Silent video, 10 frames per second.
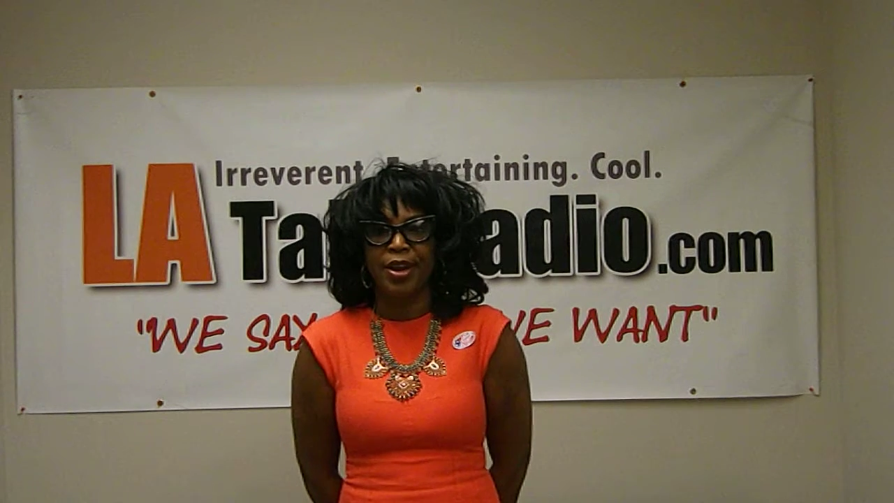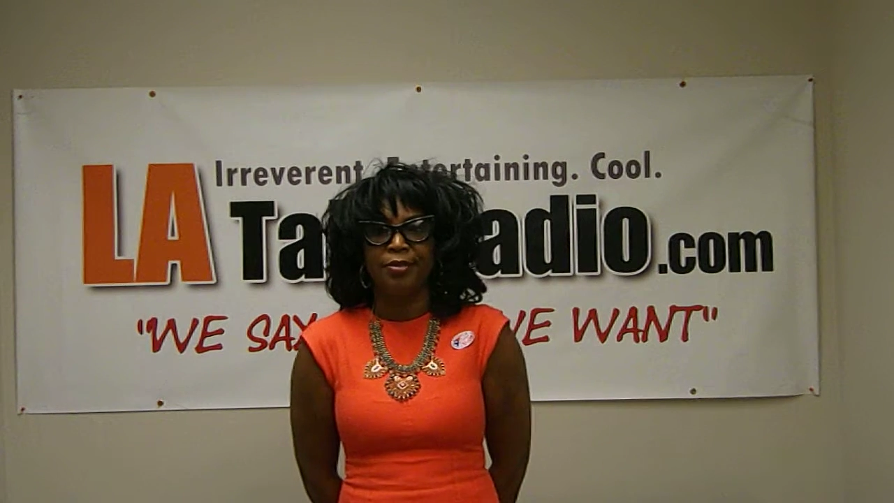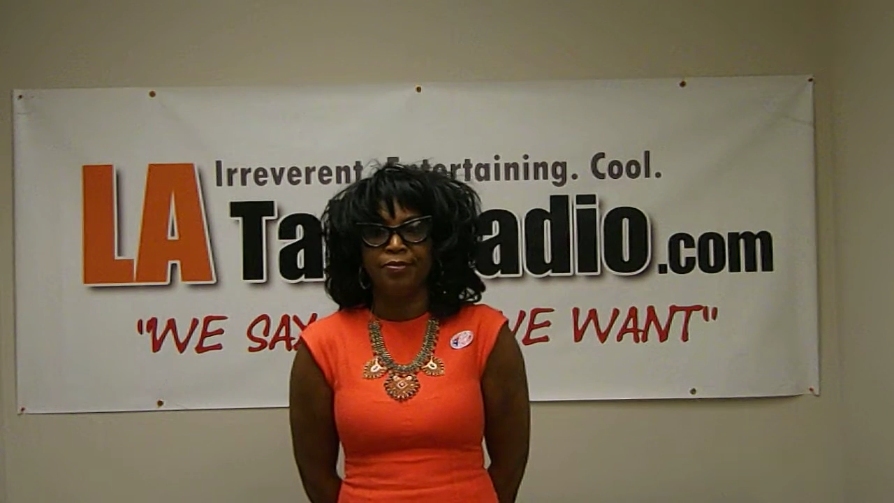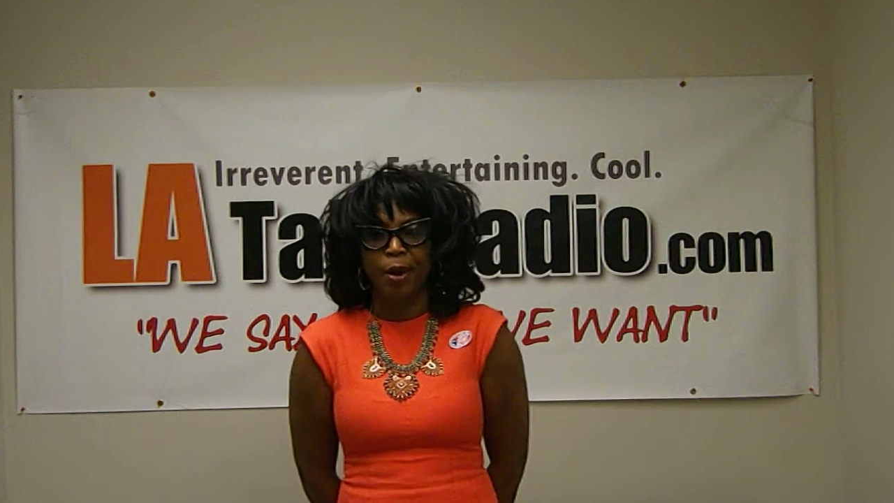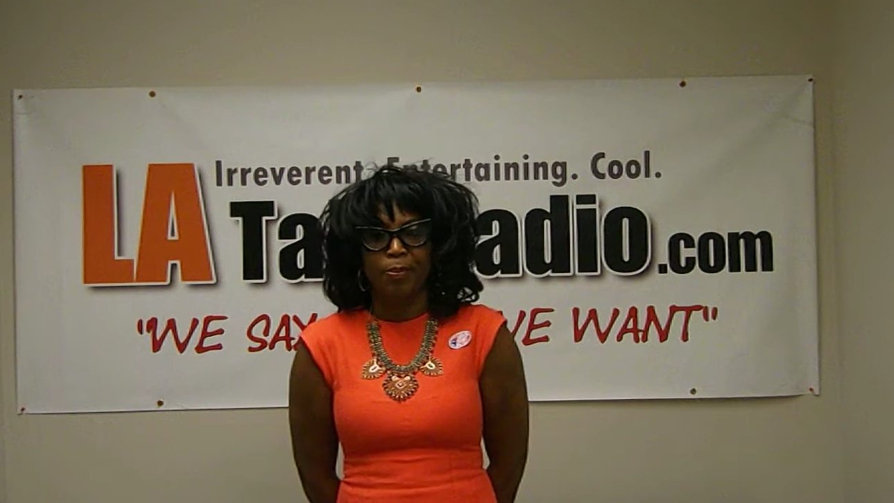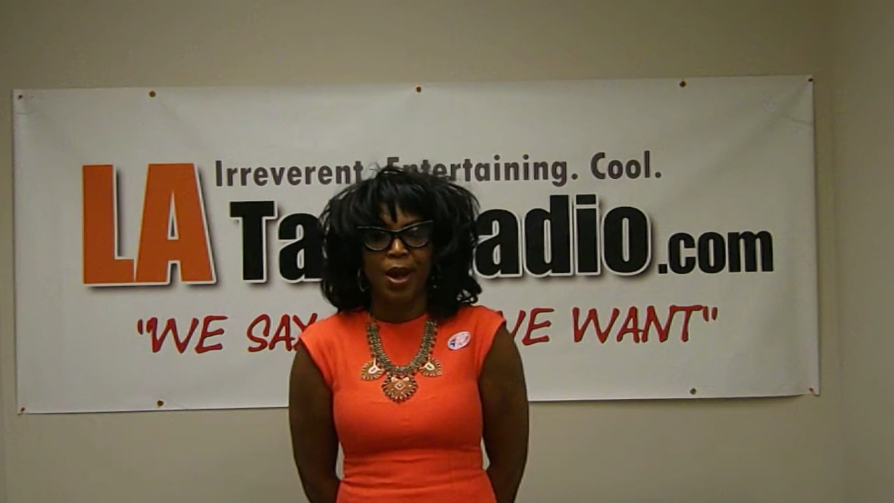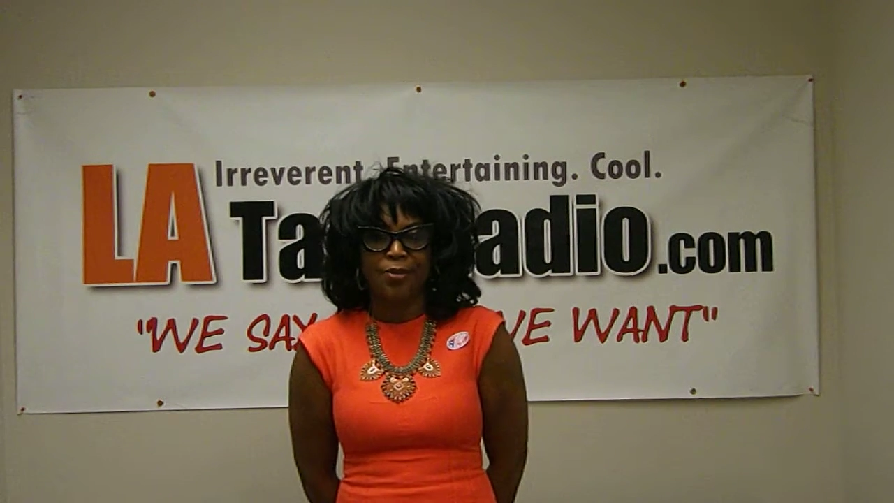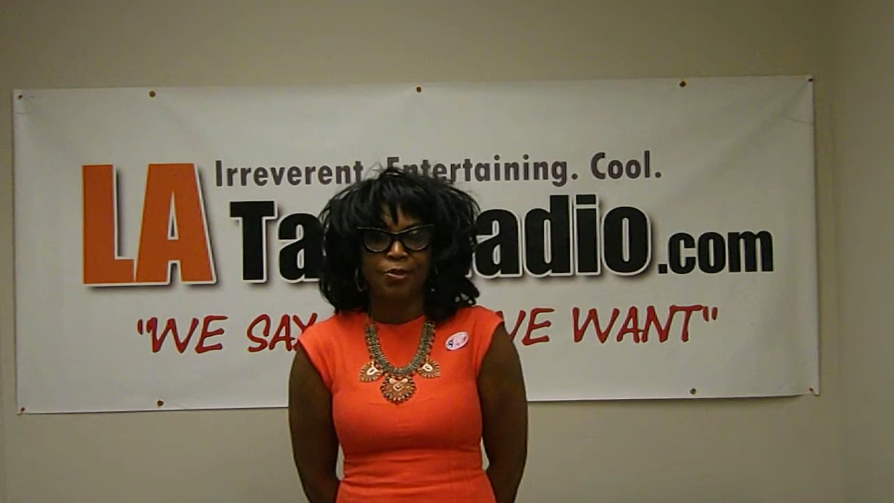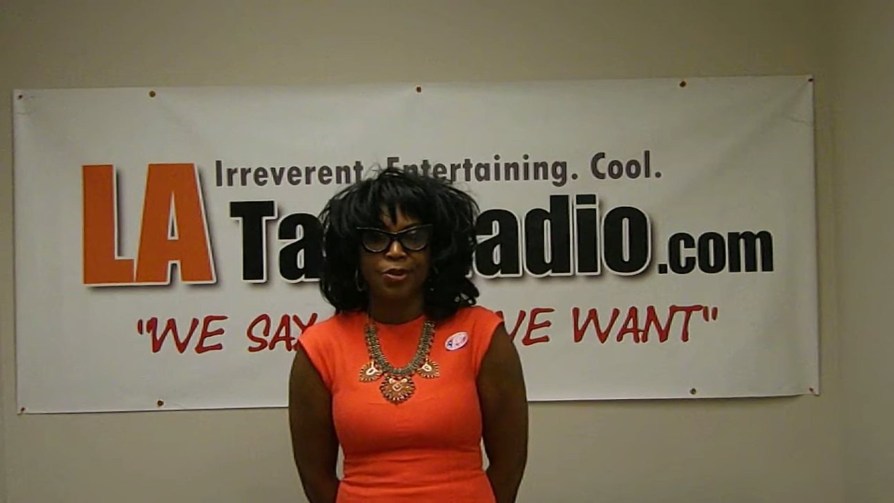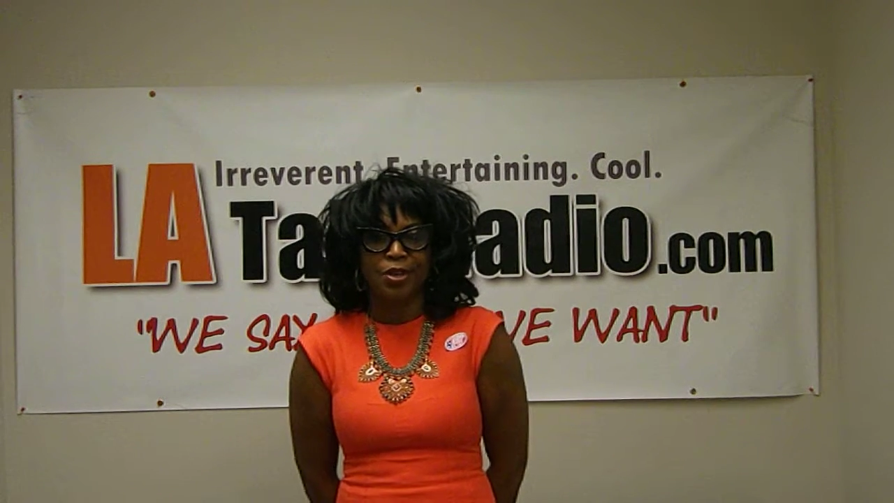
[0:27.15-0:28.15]
to apply
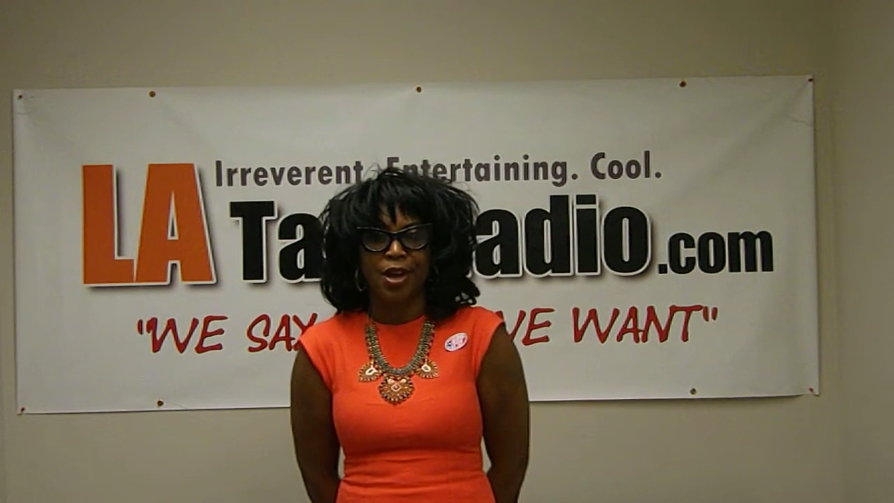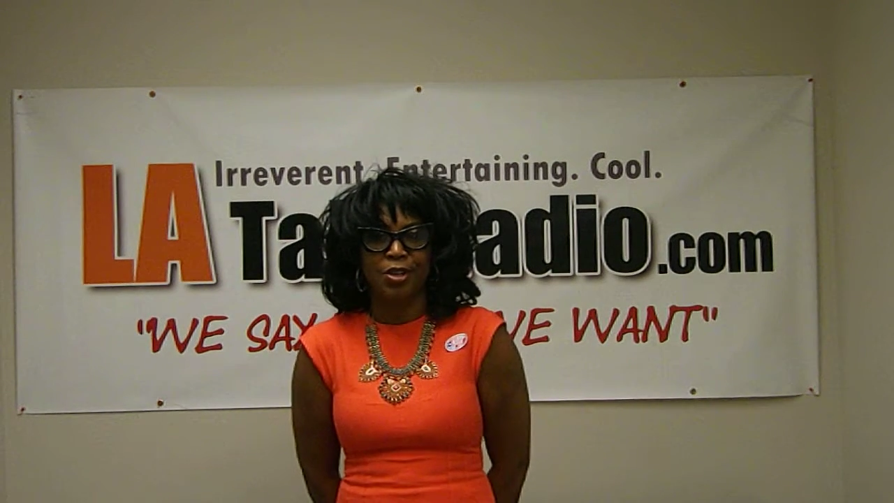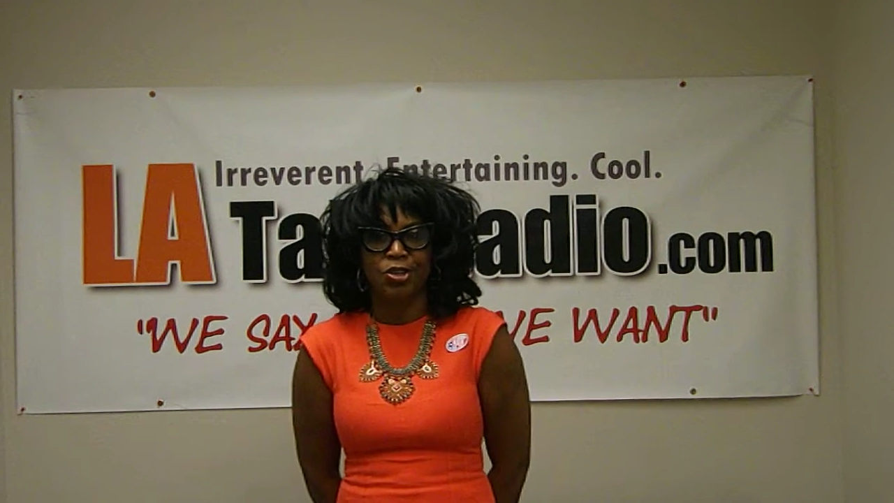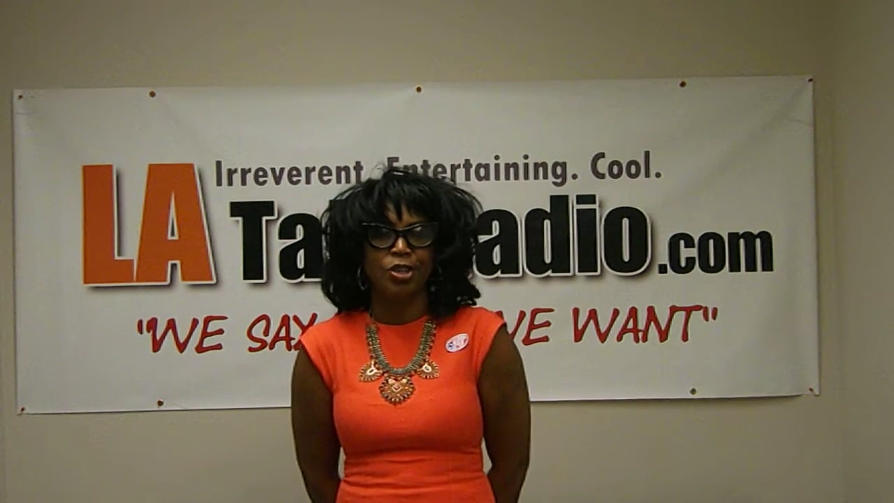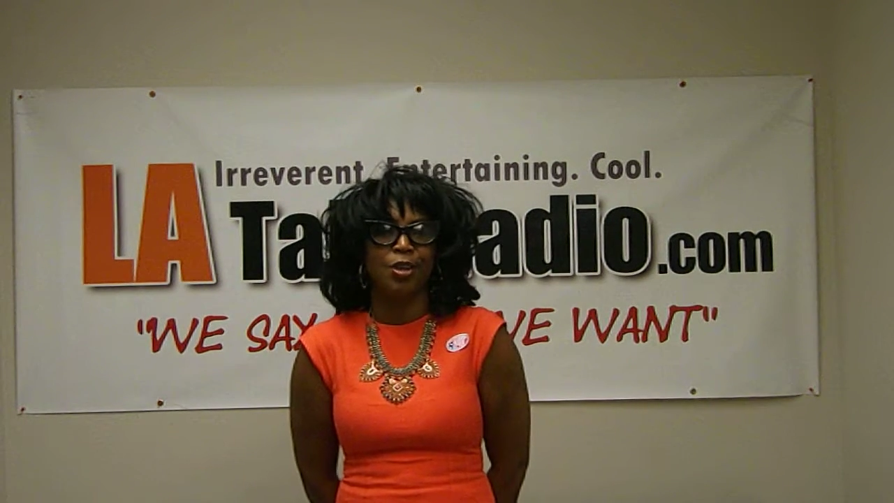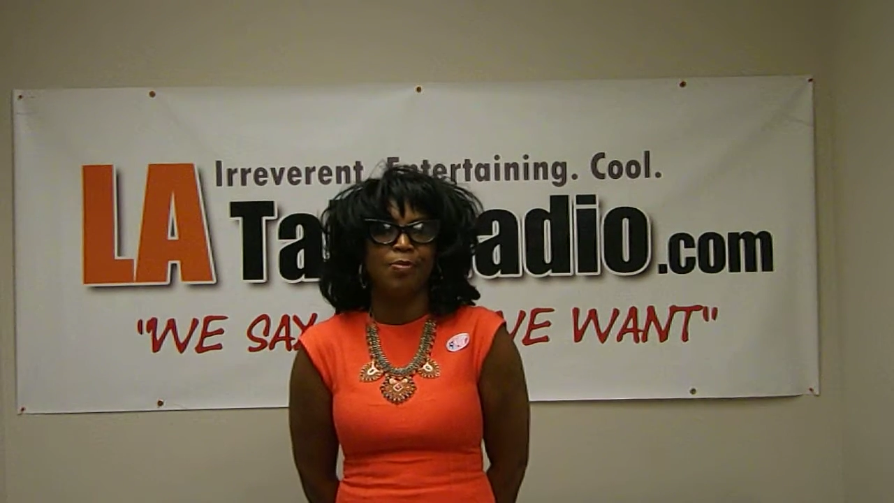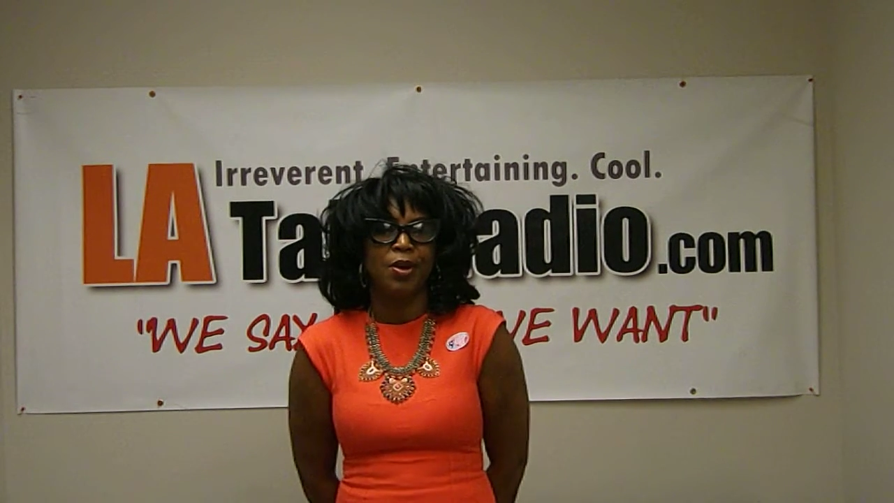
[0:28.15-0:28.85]
for a scholarship,